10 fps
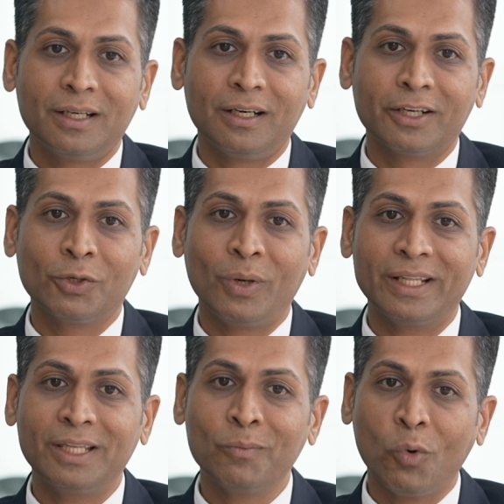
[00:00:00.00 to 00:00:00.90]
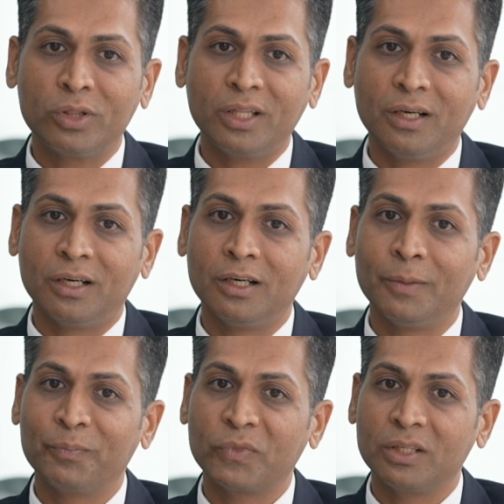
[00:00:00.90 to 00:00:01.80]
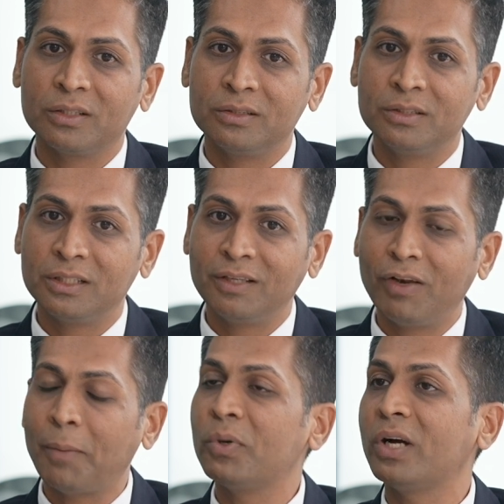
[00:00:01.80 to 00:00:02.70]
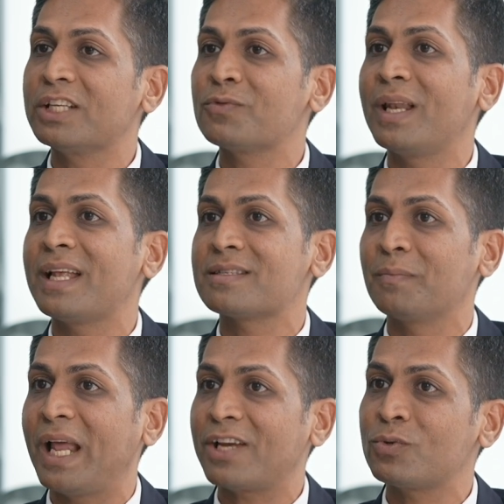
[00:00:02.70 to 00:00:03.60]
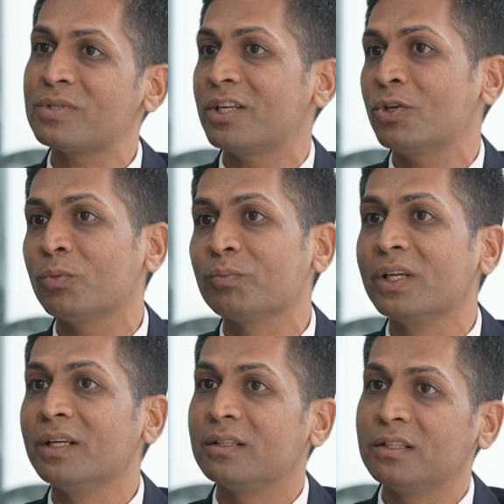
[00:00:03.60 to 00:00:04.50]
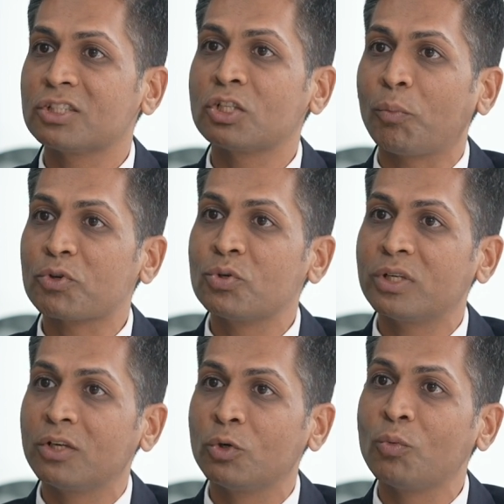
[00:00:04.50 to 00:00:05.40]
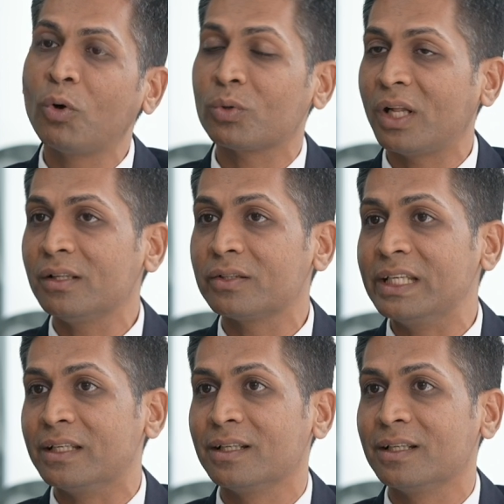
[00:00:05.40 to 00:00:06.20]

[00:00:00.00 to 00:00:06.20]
I think both the developer as well as Blackstone said, here's an opportunity. Do you want to run the REIT?